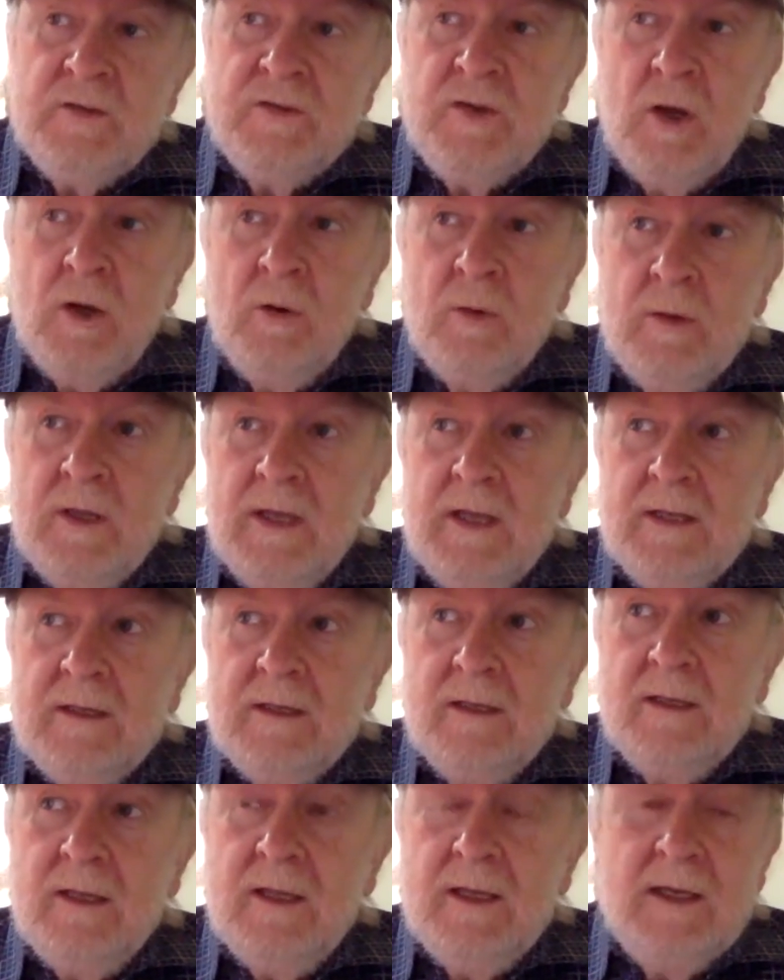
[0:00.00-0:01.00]
so
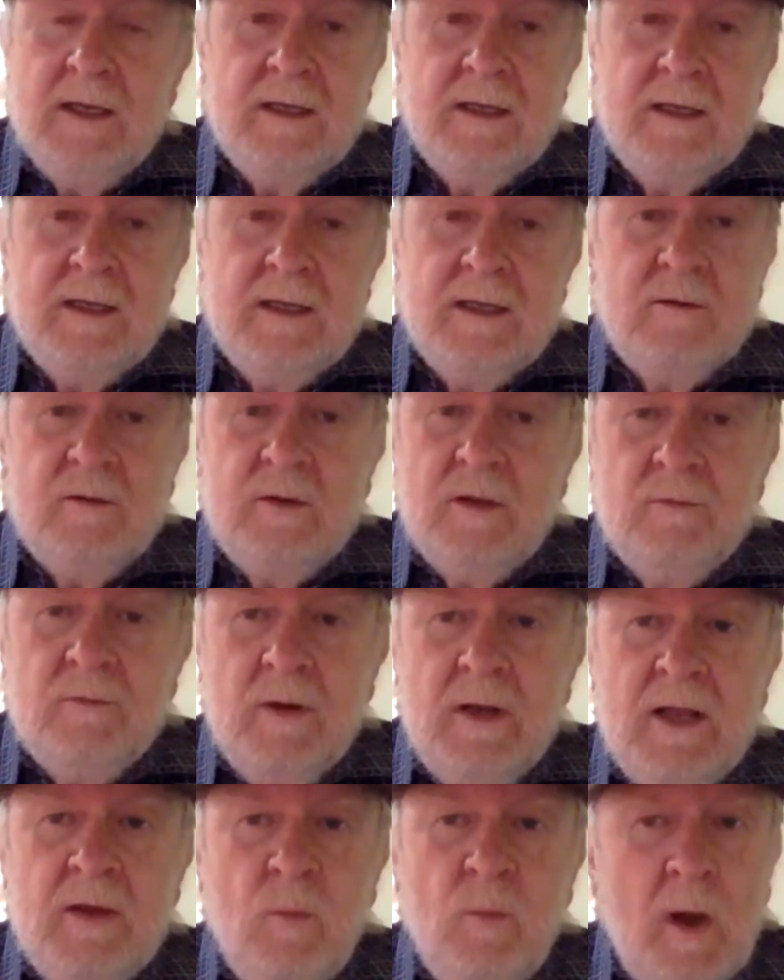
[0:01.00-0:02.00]
it it
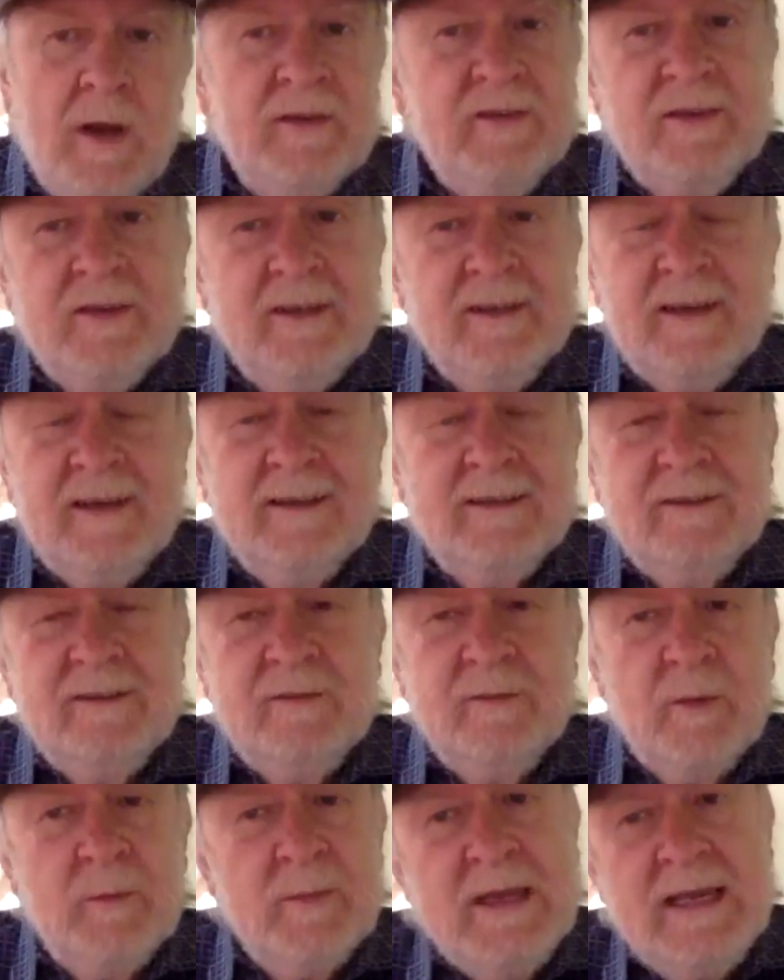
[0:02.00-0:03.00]
it really wasn't a
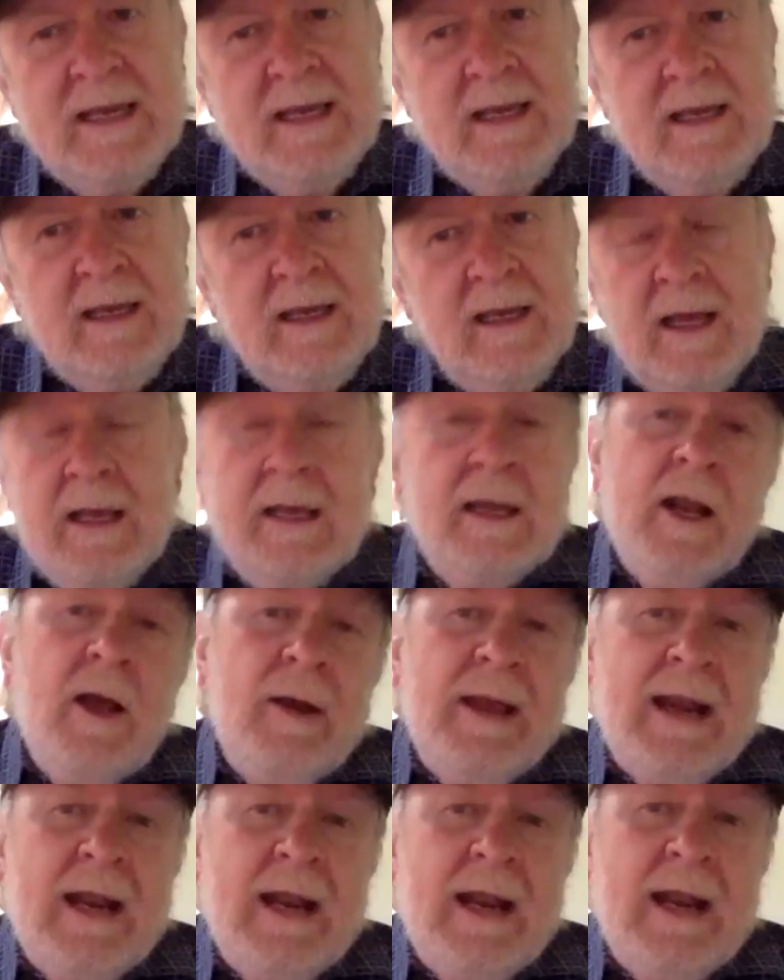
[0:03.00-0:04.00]
for me you know
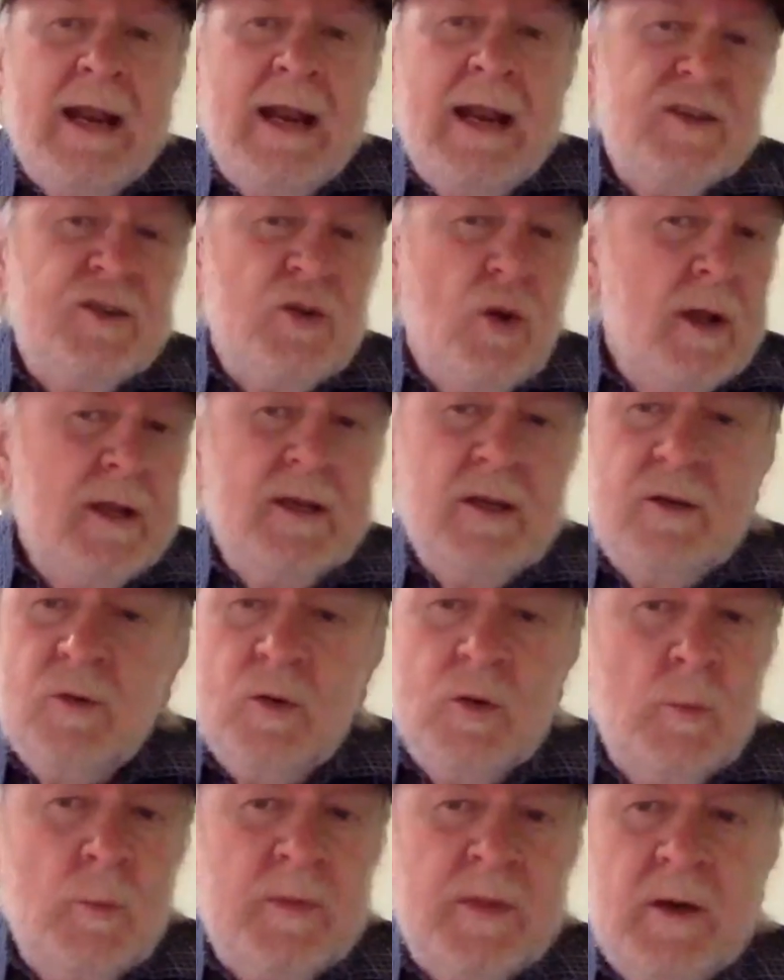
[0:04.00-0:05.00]
and, and i joined a
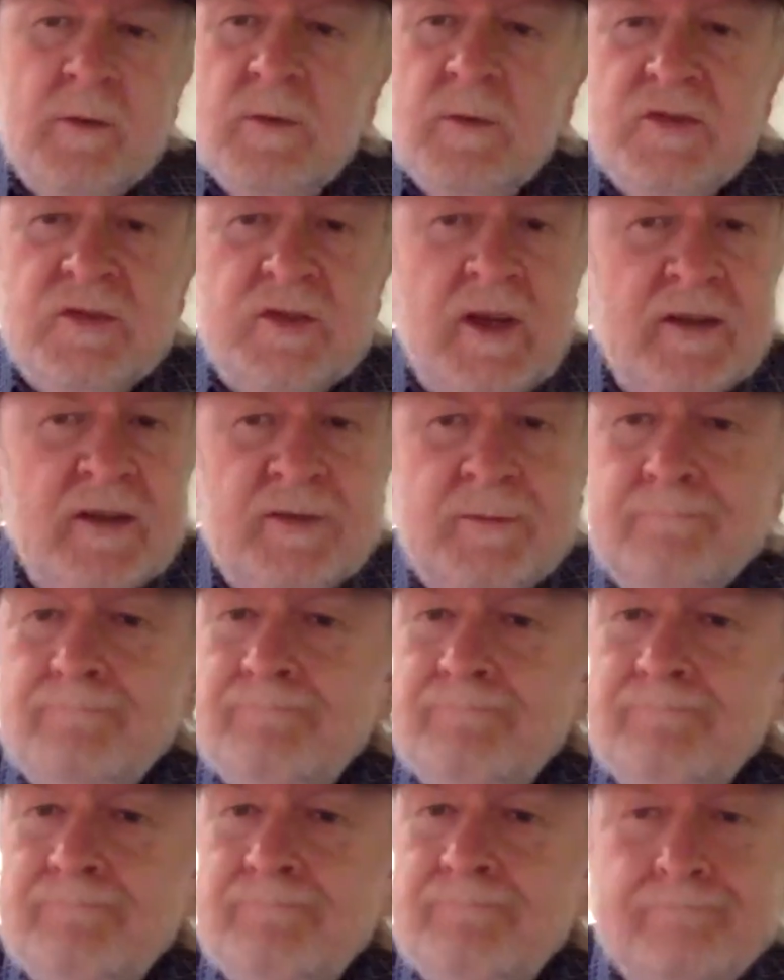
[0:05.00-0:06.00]
group that was just
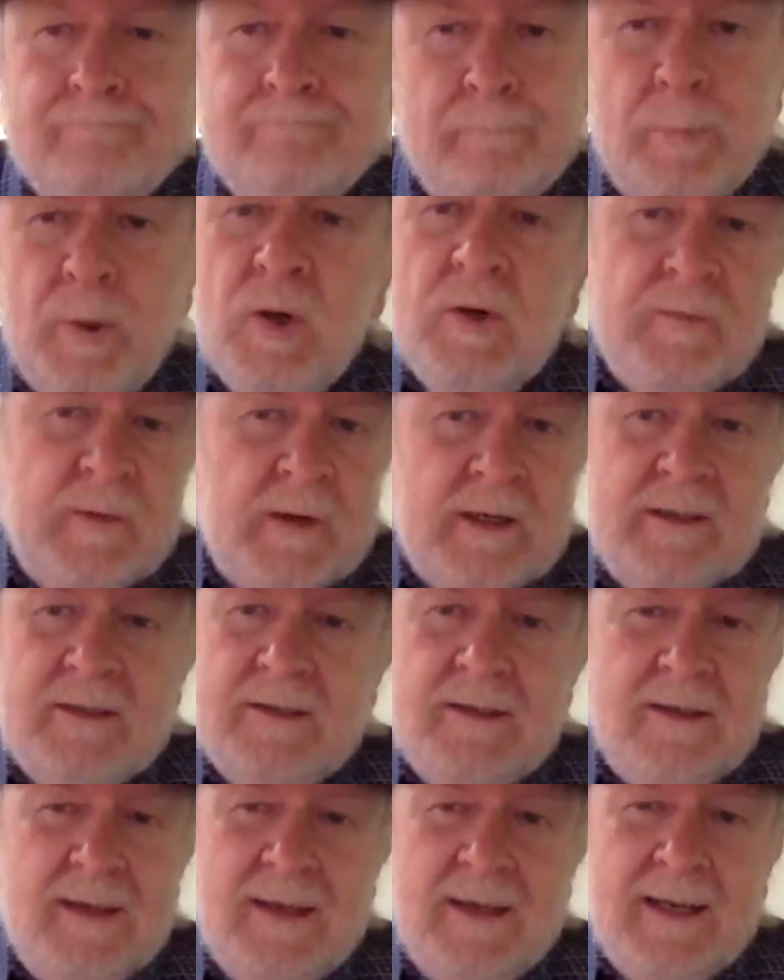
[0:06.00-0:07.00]
perfect
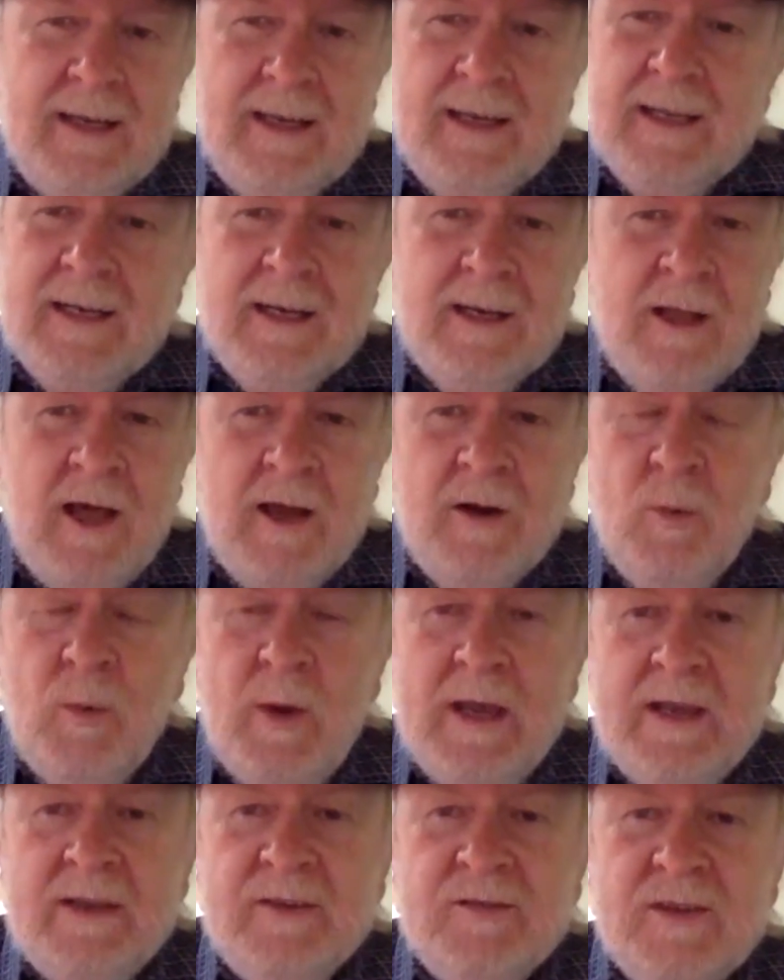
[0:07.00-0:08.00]
in in a lot of
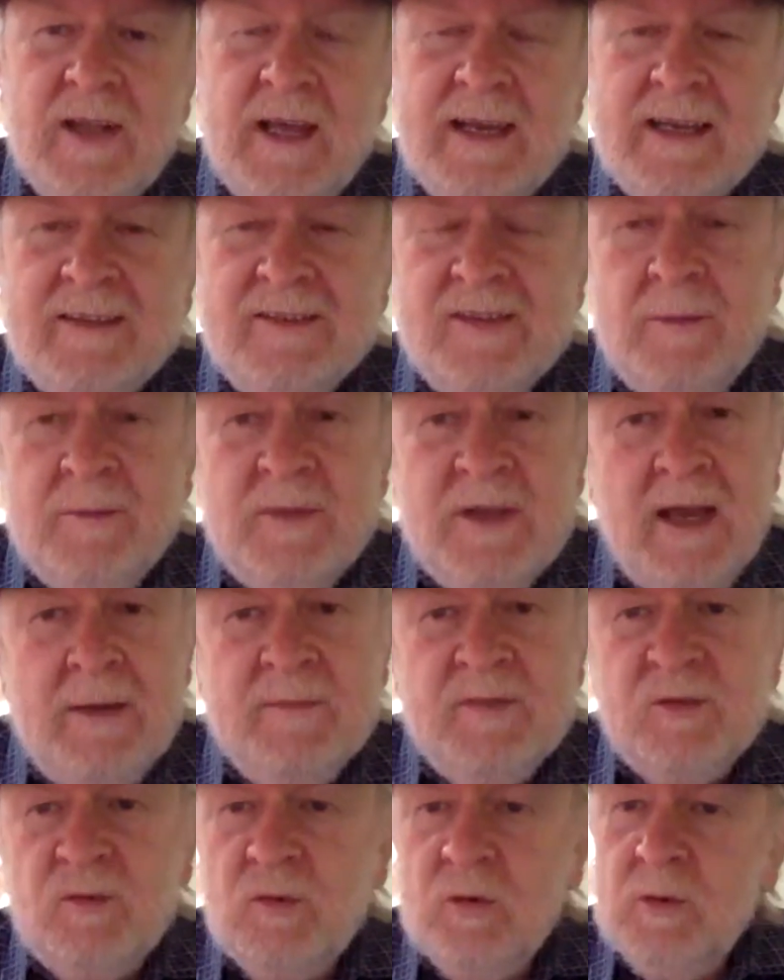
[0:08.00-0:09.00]
ways like
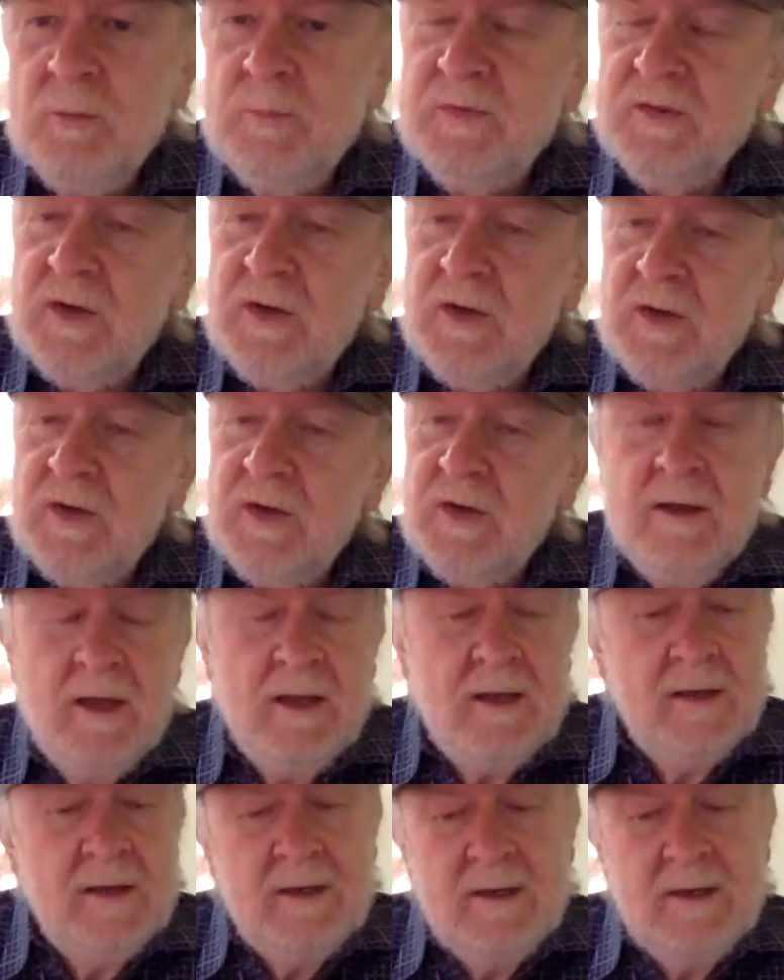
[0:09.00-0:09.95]
sometimes groups are